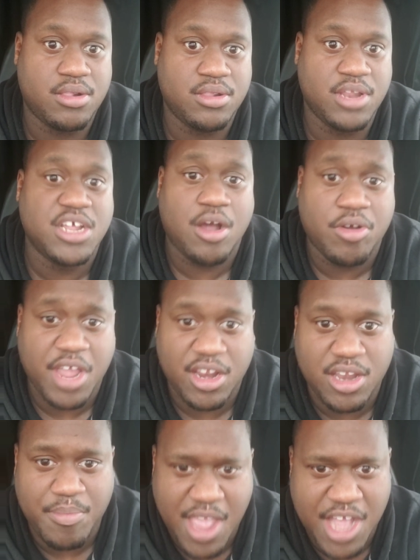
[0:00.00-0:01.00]
okay,
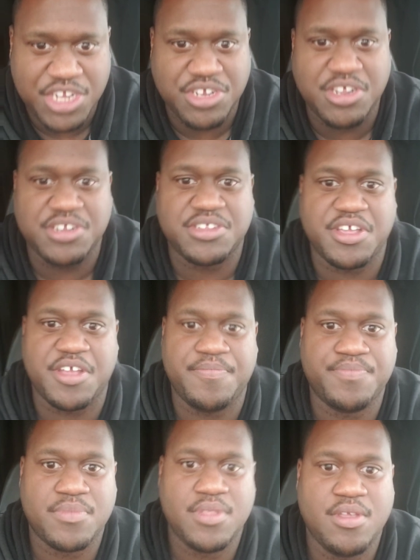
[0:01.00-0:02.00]
let me ask you this then.
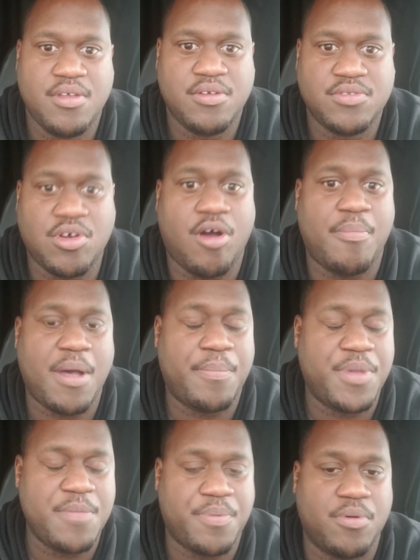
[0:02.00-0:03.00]
To all my
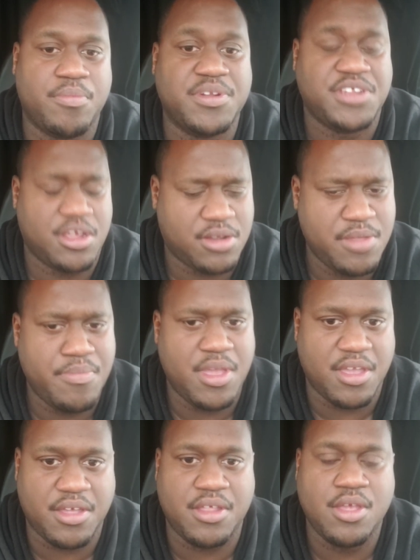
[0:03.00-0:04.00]
people, particularly
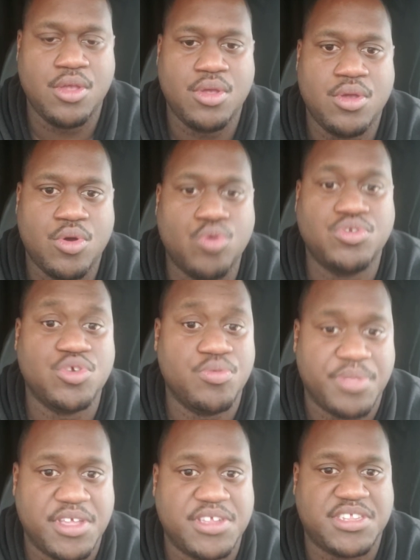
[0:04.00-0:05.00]
men, who do
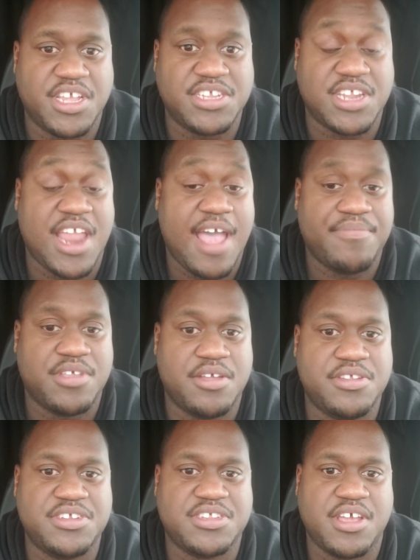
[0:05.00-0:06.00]
these things and have done
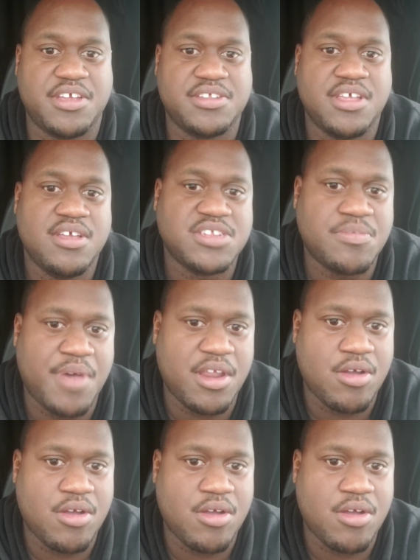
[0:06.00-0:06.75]
these things. Somebody